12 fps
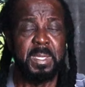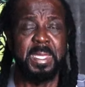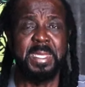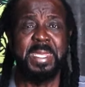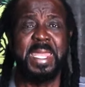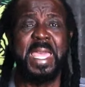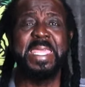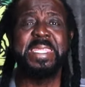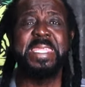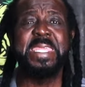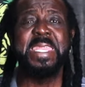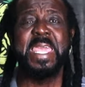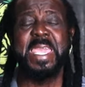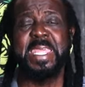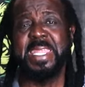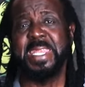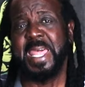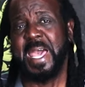in
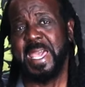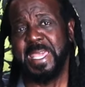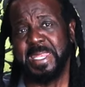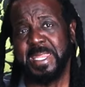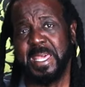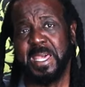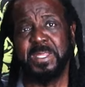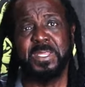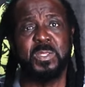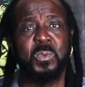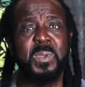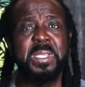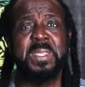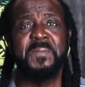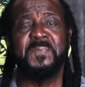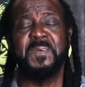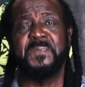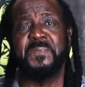1989 on the
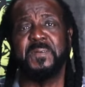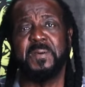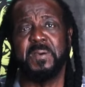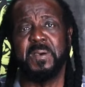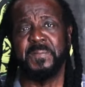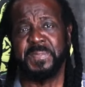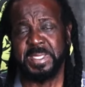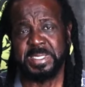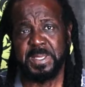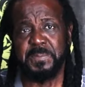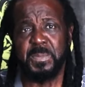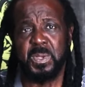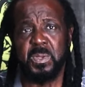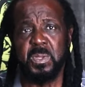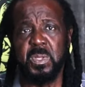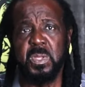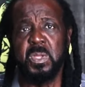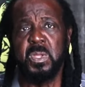25th of December.
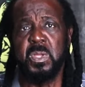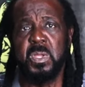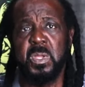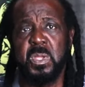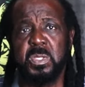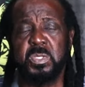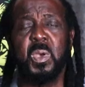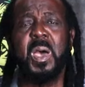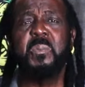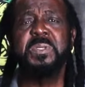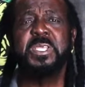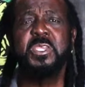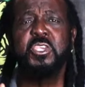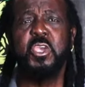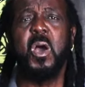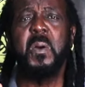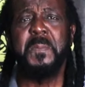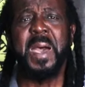So I was a
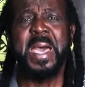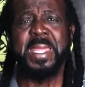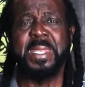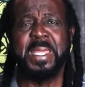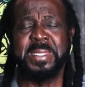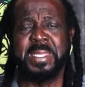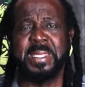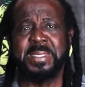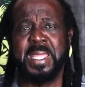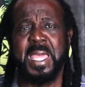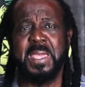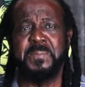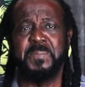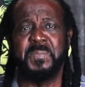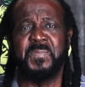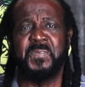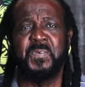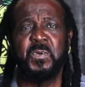young man at that time,
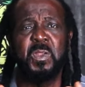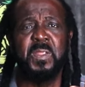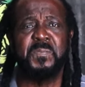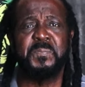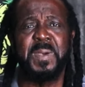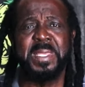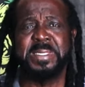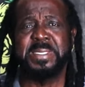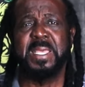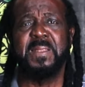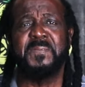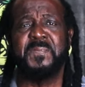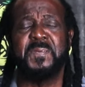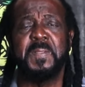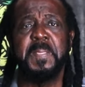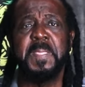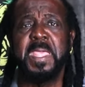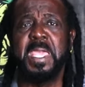full of myself,
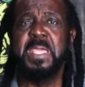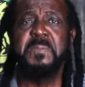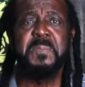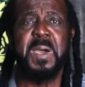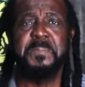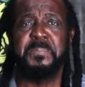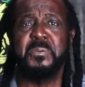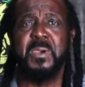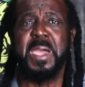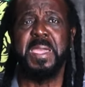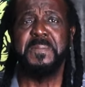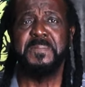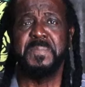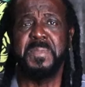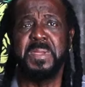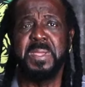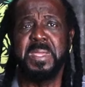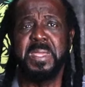in my prime,
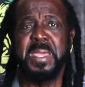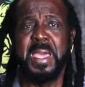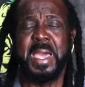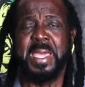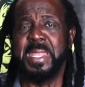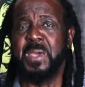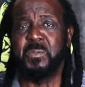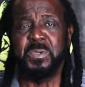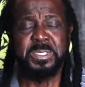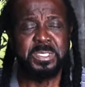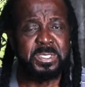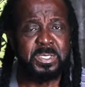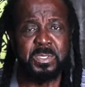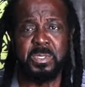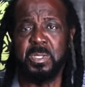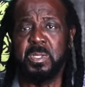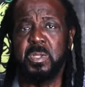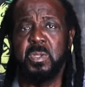and I was
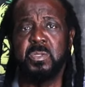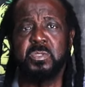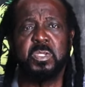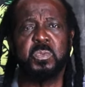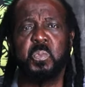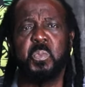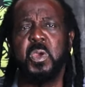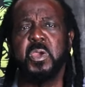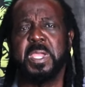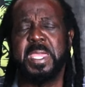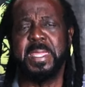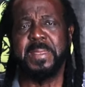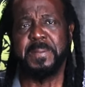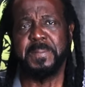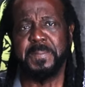just working.